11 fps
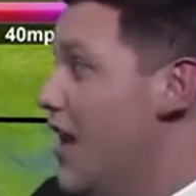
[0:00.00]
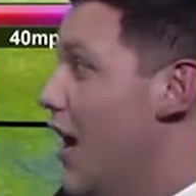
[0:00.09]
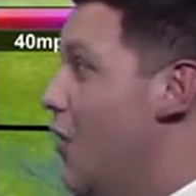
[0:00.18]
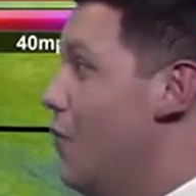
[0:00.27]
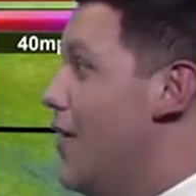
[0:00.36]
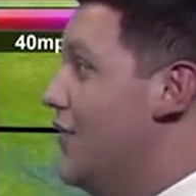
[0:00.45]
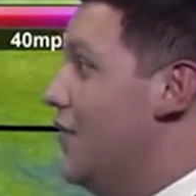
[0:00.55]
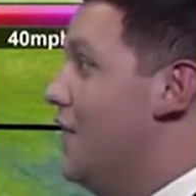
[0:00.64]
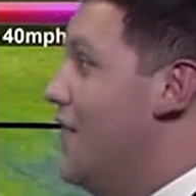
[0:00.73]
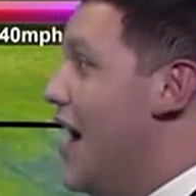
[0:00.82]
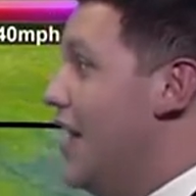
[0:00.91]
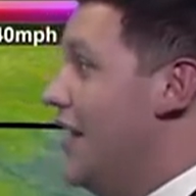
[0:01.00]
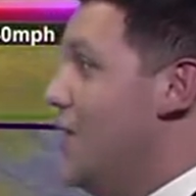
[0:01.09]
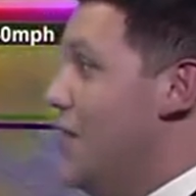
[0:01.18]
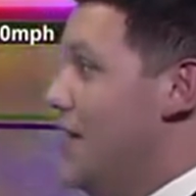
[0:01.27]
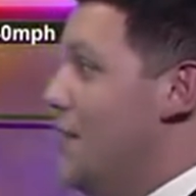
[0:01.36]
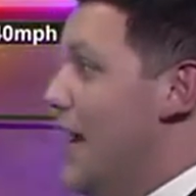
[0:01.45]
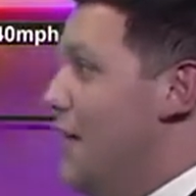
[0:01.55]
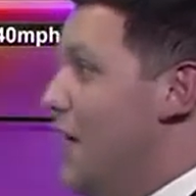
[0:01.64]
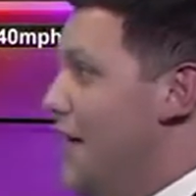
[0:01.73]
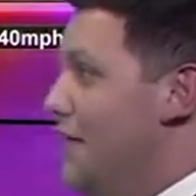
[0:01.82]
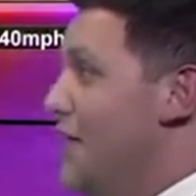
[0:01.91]
our winds are finally going to back
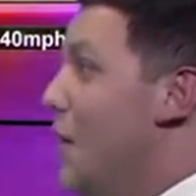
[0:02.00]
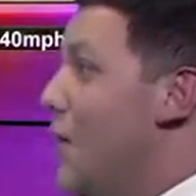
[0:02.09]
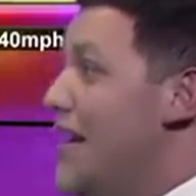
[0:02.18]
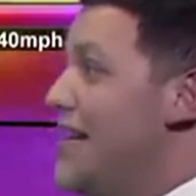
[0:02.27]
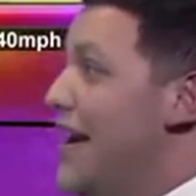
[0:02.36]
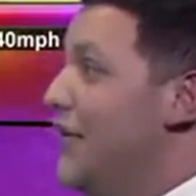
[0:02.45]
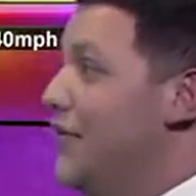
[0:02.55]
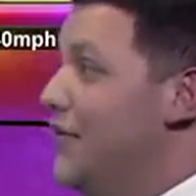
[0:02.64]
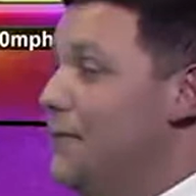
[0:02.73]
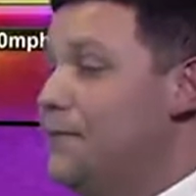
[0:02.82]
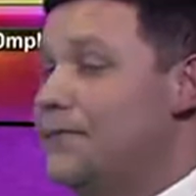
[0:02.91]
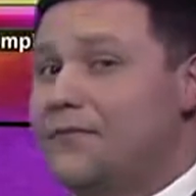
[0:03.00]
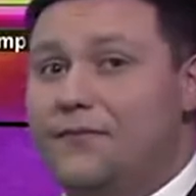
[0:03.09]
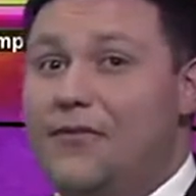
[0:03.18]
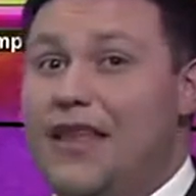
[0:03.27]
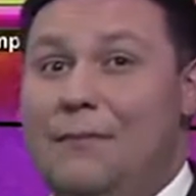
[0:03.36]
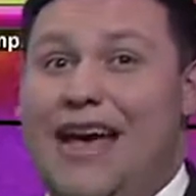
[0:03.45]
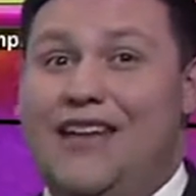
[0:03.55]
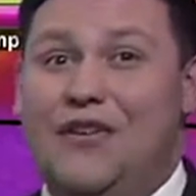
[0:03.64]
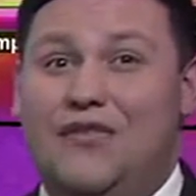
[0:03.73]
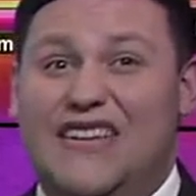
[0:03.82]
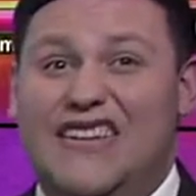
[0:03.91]
off. Now wind gusts, bad
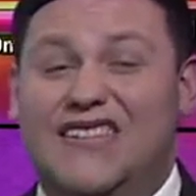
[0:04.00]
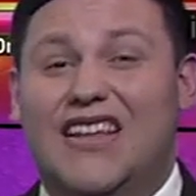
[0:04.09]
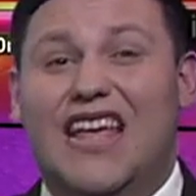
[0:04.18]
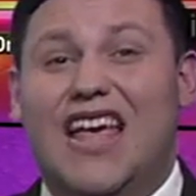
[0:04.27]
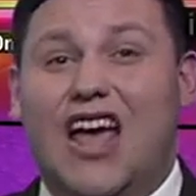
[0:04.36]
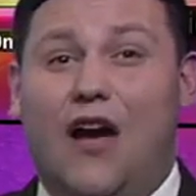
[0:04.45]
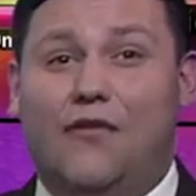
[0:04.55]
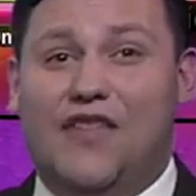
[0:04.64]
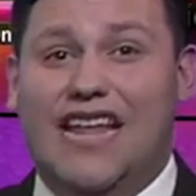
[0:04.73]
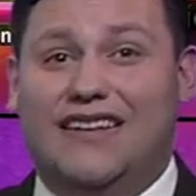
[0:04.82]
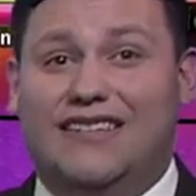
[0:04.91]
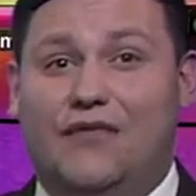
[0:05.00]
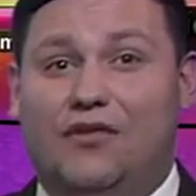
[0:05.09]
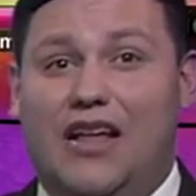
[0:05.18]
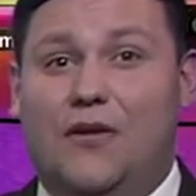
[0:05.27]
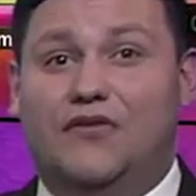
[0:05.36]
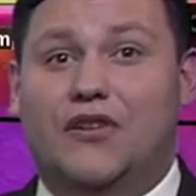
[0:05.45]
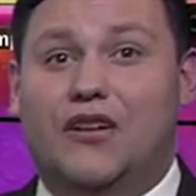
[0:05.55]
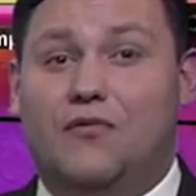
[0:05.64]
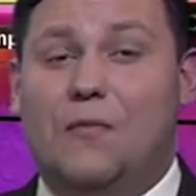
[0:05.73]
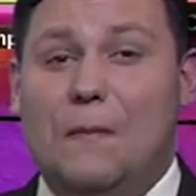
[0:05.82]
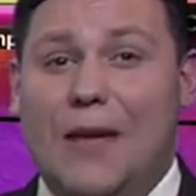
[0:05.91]
news is over the next several hours they're going to
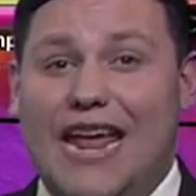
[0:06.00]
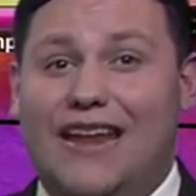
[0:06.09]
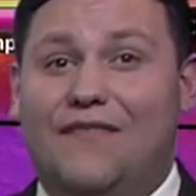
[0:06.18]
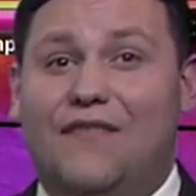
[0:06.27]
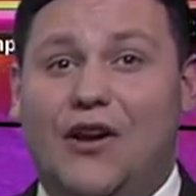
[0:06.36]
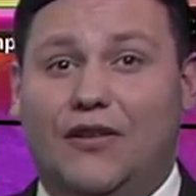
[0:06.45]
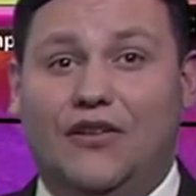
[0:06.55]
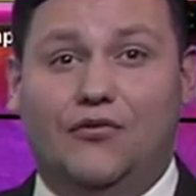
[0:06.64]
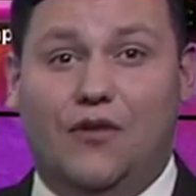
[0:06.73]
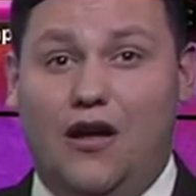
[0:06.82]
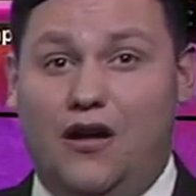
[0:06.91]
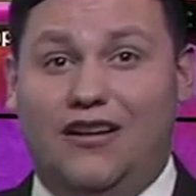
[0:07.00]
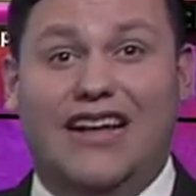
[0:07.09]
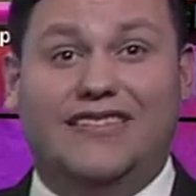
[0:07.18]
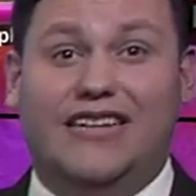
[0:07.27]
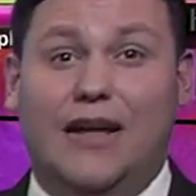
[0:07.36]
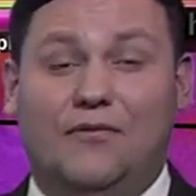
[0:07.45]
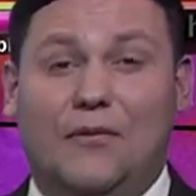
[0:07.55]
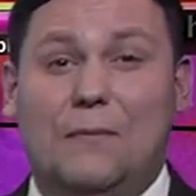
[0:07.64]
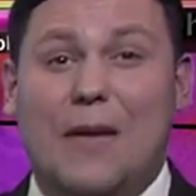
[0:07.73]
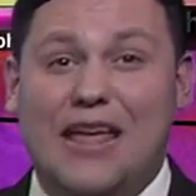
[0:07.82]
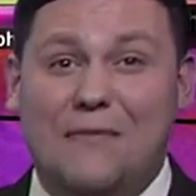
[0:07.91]
remain fairly strong, gusting up to
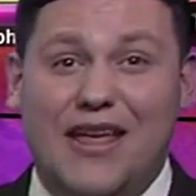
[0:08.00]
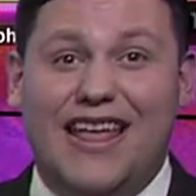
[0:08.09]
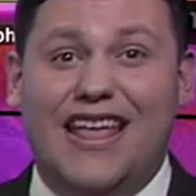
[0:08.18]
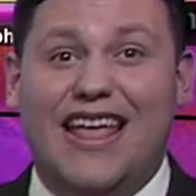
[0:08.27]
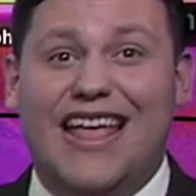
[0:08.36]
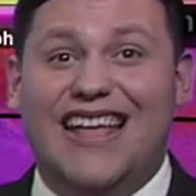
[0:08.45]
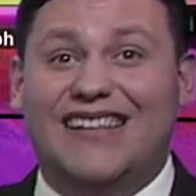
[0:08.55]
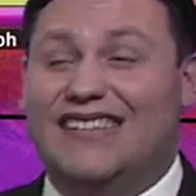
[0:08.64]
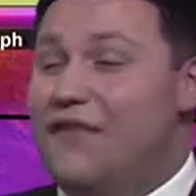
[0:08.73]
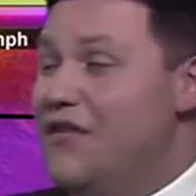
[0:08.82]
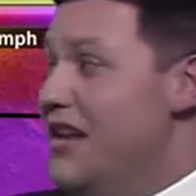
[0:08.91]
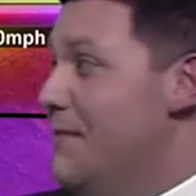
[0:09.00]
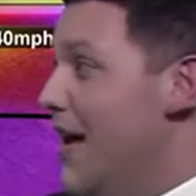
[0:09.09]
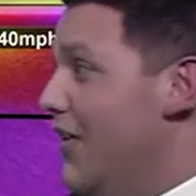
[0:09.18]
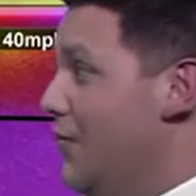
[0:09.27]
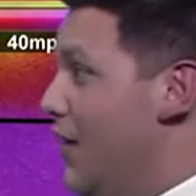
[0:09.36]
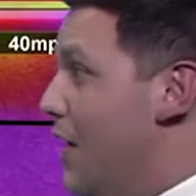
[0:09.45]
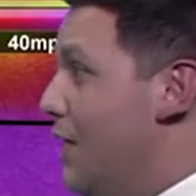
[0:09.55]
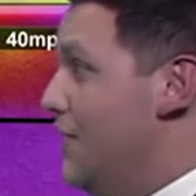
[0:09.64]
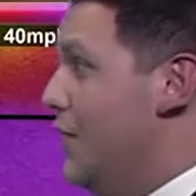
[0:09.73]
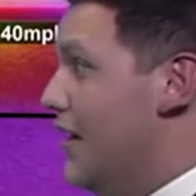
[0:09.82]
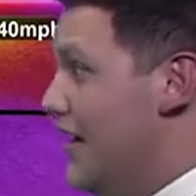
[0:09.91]
maybe 70 miles per hour.
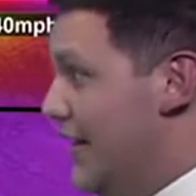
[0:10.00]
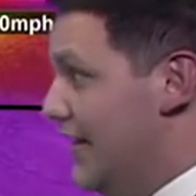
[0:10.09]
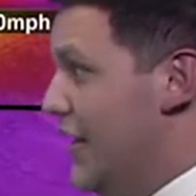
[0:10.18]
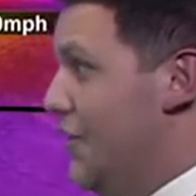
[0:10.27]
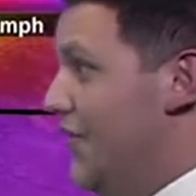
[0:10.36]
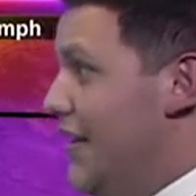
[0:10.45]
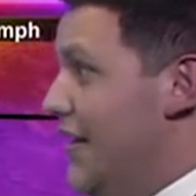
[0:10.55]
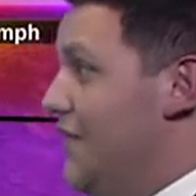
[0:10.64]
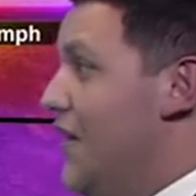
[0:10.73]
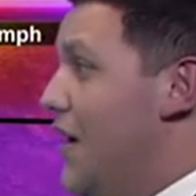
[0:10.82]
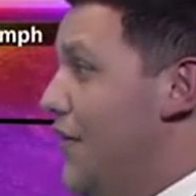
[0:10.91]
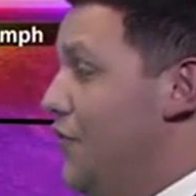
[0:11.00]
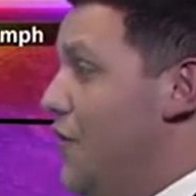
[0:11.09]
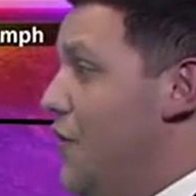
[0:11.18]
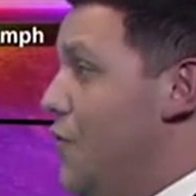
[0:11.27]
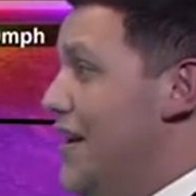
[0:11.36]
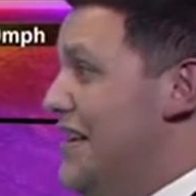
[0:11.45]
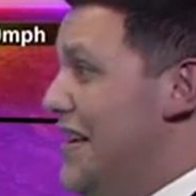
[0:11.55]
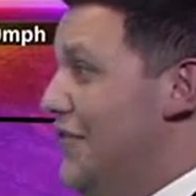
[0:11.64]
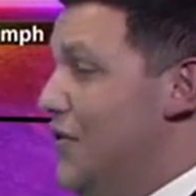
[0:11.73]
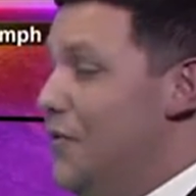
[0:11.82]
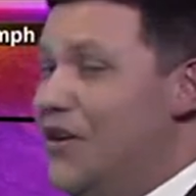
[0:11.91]
So we're going to continue to see these very strong wind gusts.
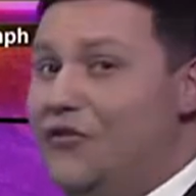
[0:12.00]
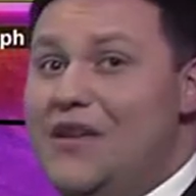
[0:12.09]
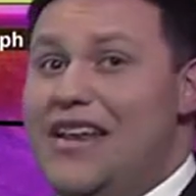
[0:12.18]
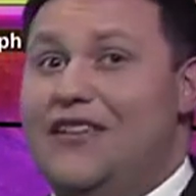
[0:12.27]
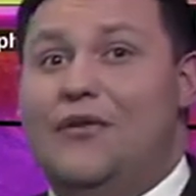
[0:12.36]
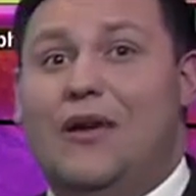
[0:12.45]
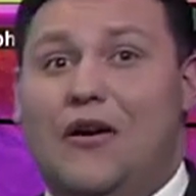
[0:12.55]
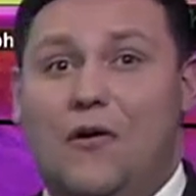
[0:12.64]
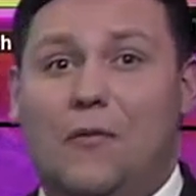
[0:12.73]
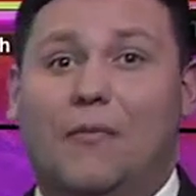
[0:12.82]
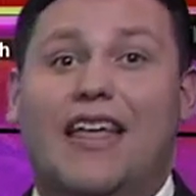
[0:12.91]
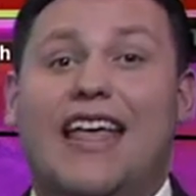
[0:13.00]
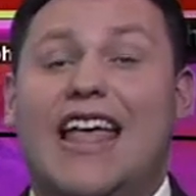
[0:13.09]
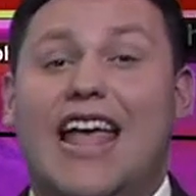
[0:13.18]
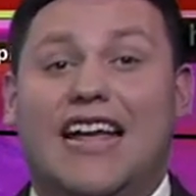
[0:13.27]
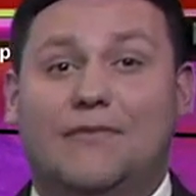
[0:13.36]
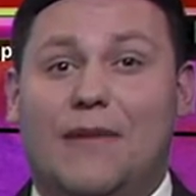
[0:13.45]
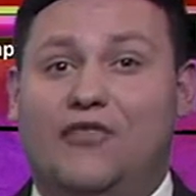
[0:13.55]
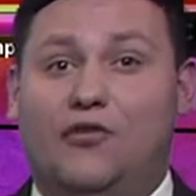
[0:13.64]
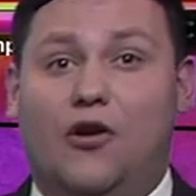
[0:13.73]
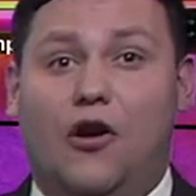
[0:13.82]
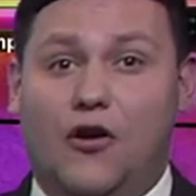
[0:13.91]
So what you need to do at home is make
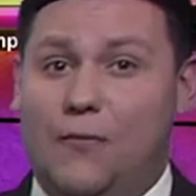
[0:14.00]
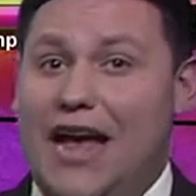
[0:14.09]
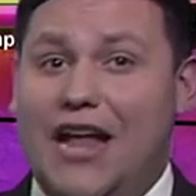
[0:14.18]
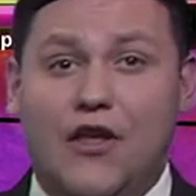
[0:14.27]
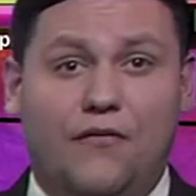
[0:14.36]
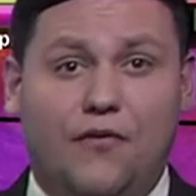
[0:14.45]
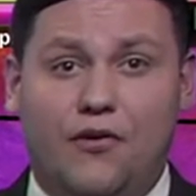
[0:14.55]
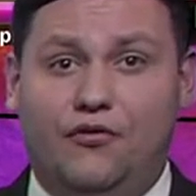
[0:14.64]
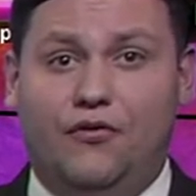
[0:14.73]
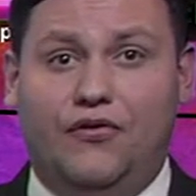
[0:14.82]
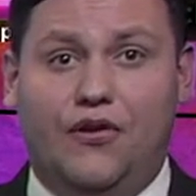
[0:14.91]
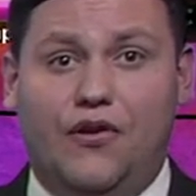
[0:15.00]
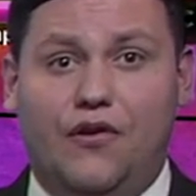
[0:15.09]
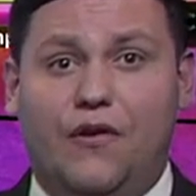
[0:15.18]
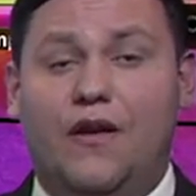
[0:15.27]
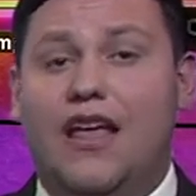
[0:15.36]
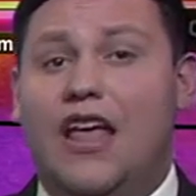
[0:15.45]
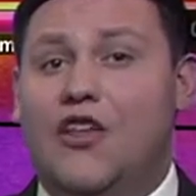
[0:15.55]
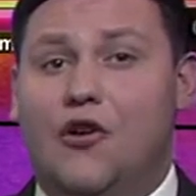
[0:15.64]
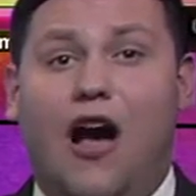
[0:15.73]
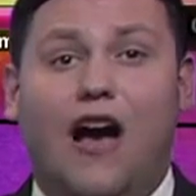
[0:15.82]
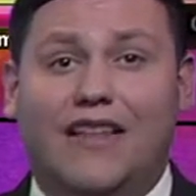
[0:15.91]
sure all your patio furniture is secure, your
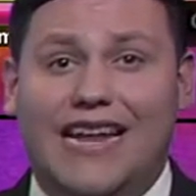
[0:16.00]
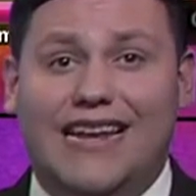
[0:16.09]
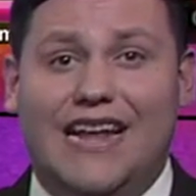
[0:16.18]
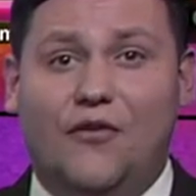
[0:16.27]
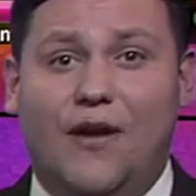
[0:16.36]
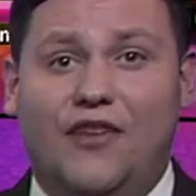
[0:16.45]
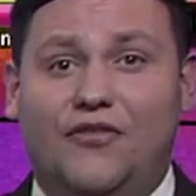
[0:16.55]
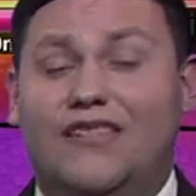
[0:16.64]
holiday decorations.